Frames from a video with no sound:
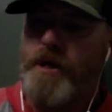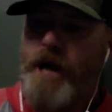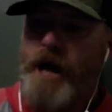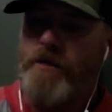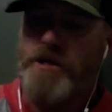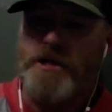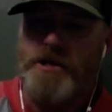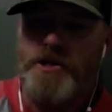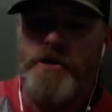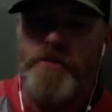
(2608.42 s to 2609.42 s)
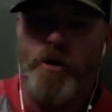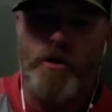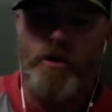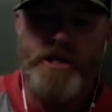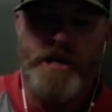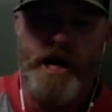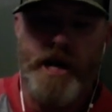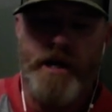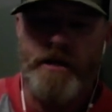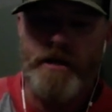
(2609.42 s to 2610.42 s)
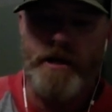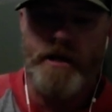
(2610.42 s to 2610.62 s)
was in Shreveport, Louisiana, and